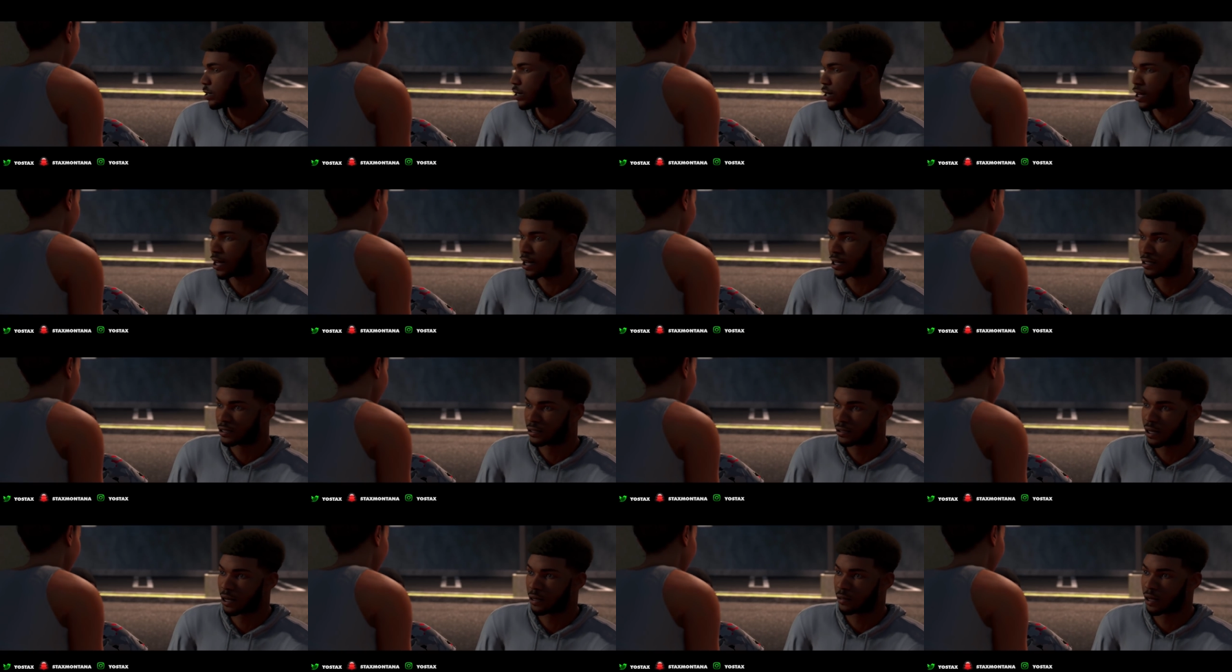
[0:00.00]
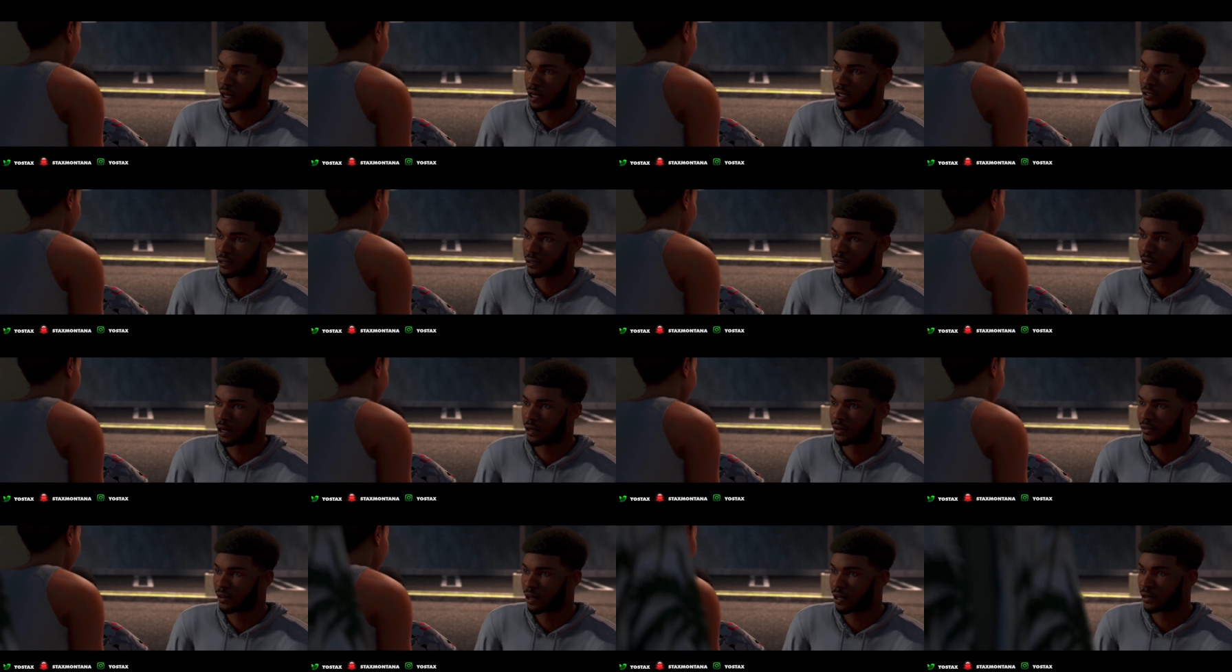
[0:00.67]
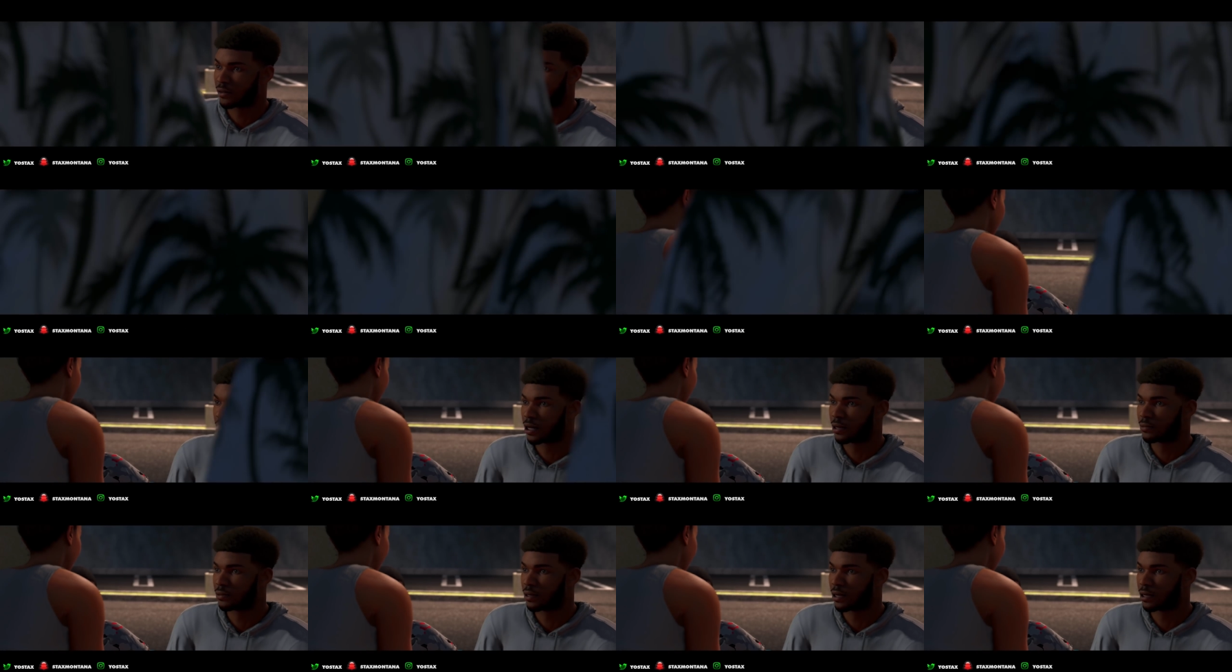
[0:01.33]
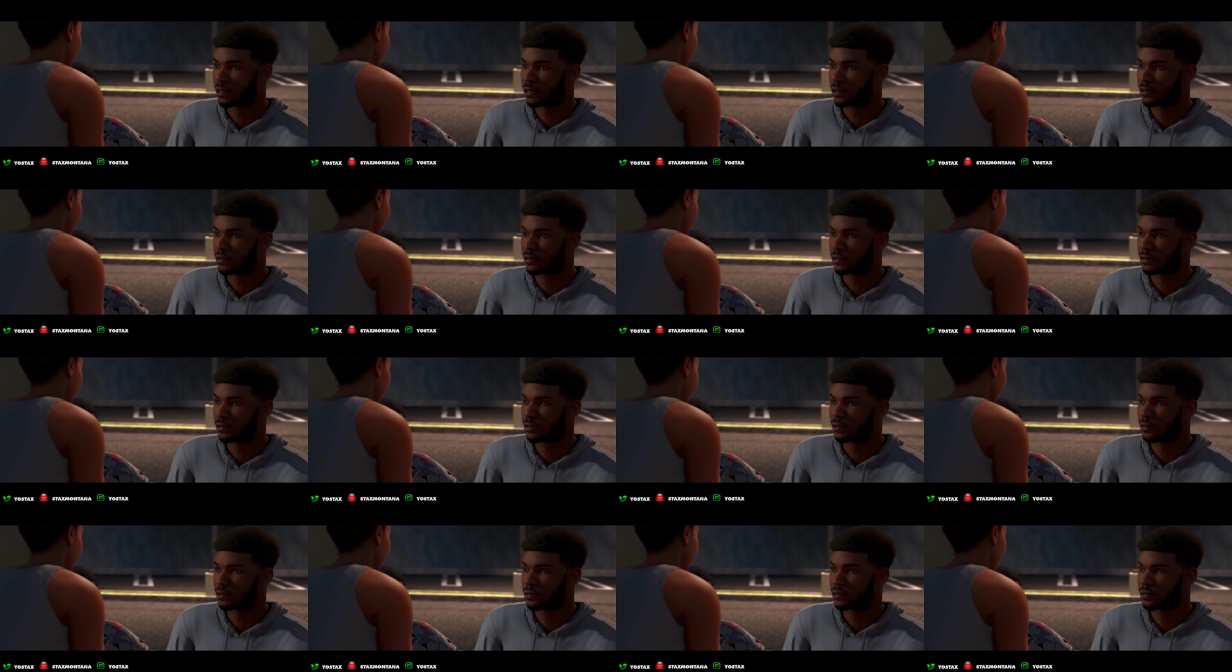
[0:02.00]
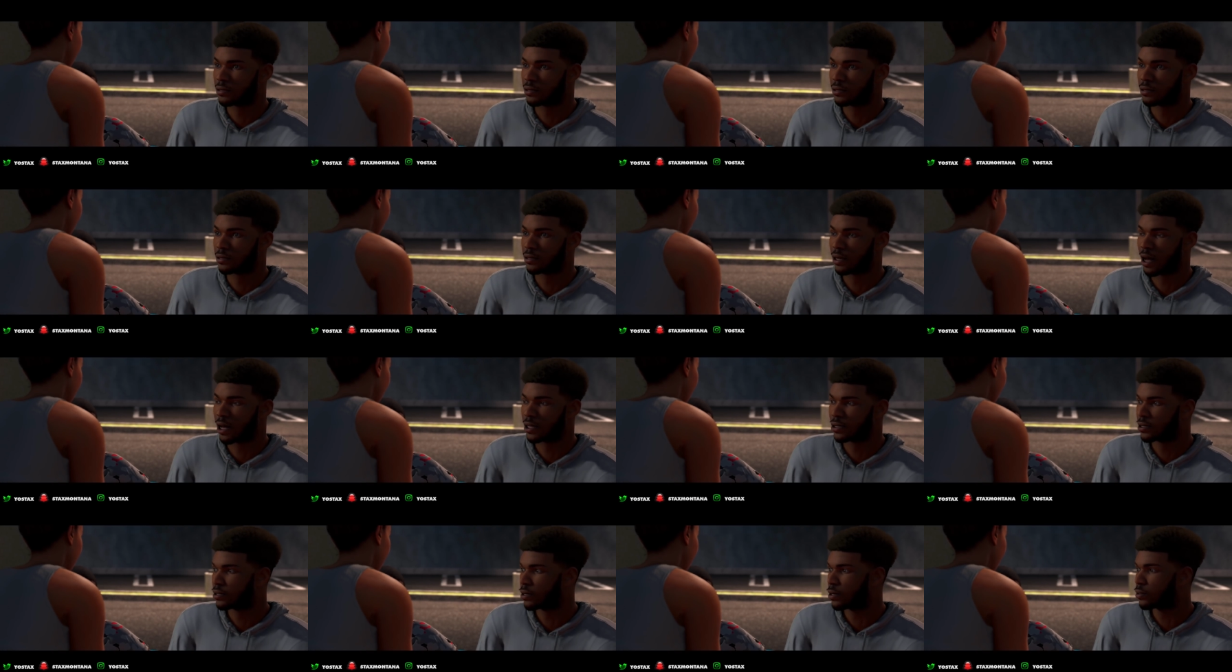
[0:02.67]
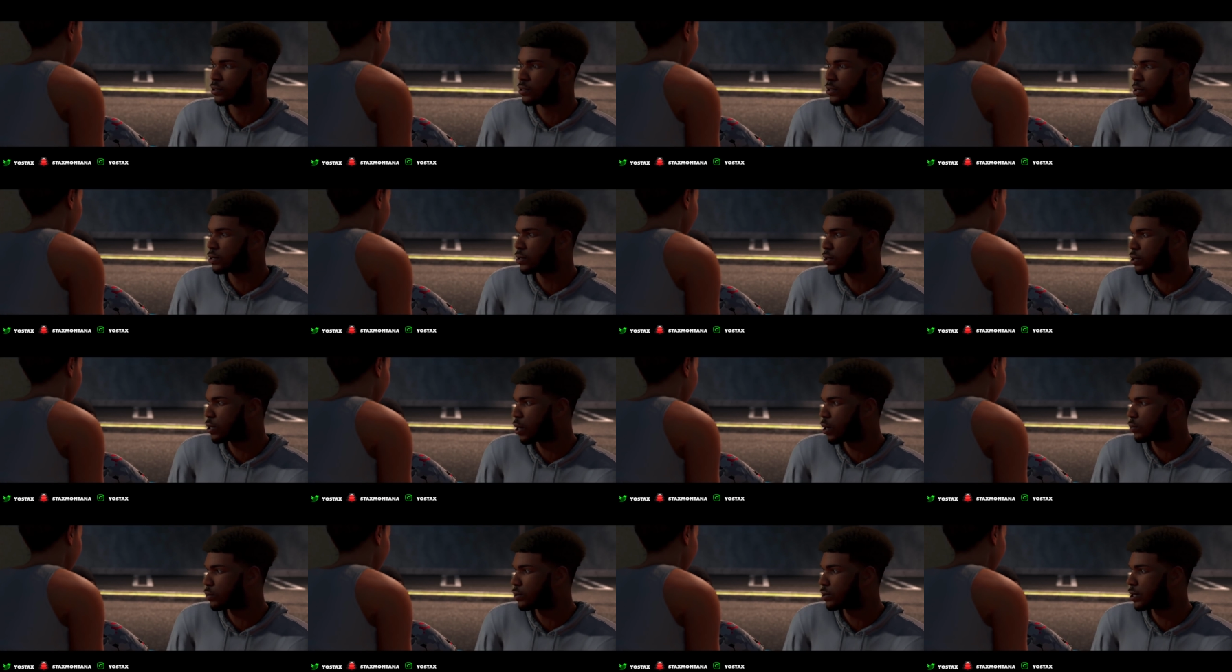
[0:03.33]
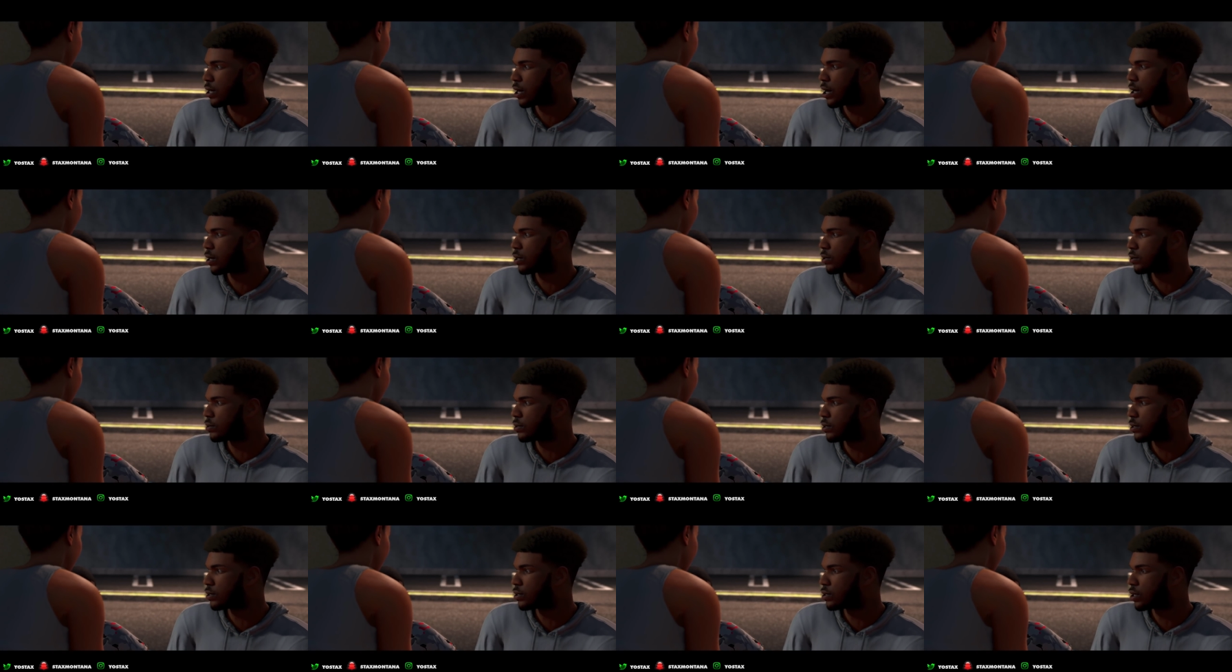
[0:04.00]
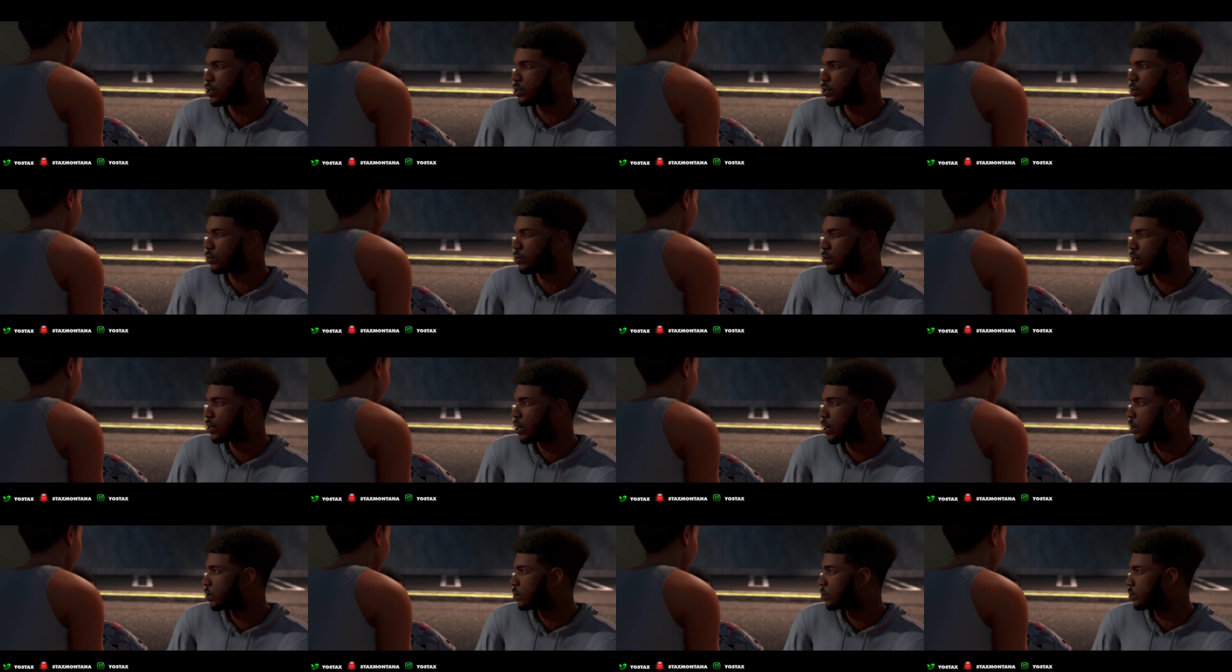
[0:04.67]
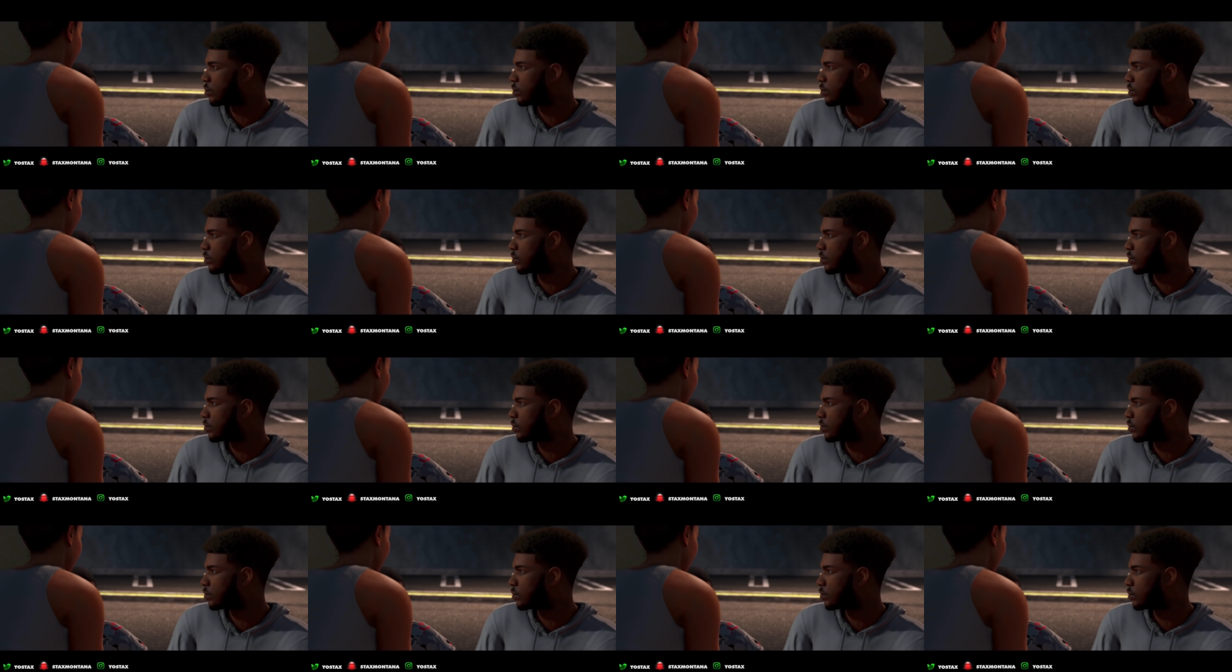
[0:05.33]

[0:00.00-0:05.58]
other guys in our roster all fighting for the same thing. Now I start chirping now, they'll just tune me up.